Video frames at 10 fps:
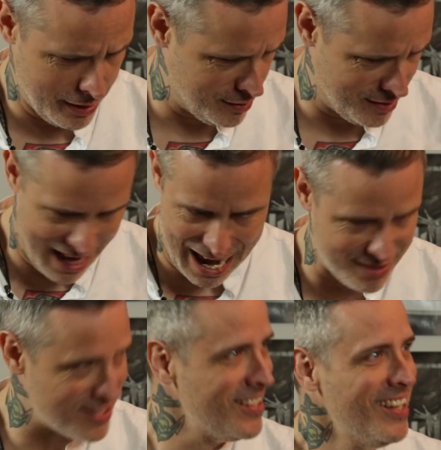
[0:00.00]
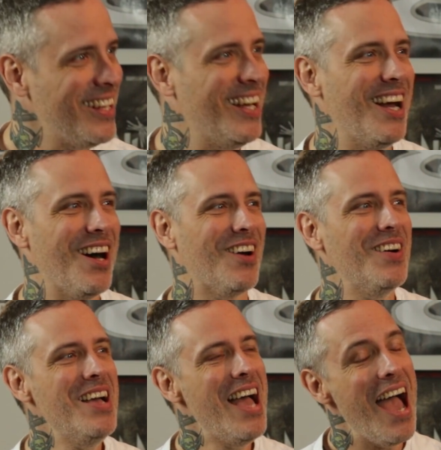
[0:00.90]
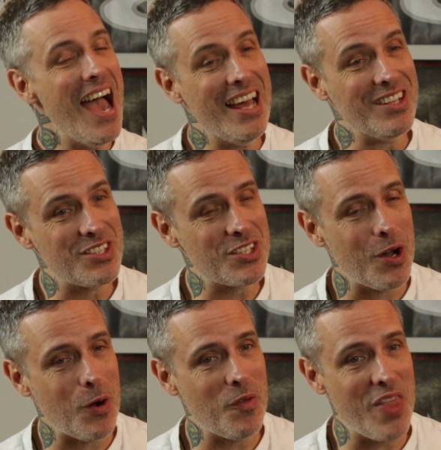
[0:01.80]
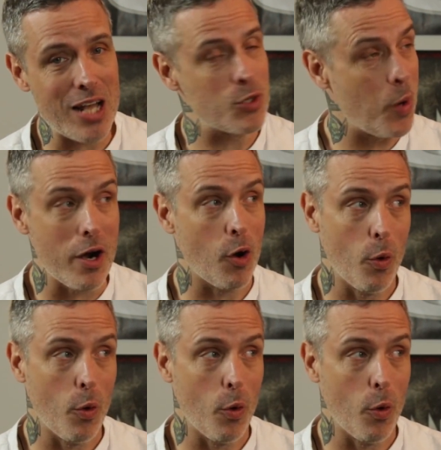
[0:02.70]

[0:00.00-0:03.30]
is that? You know, and so that's where it